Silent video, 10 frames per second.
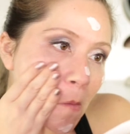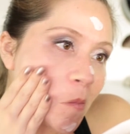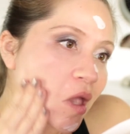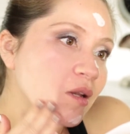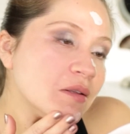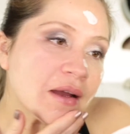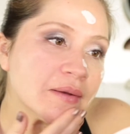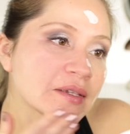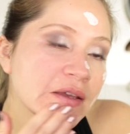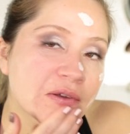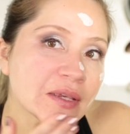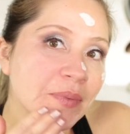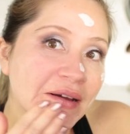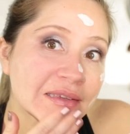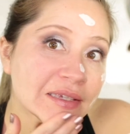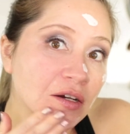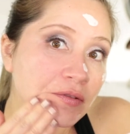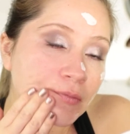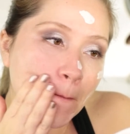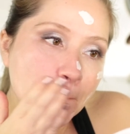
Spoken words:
Many times I use it by itself,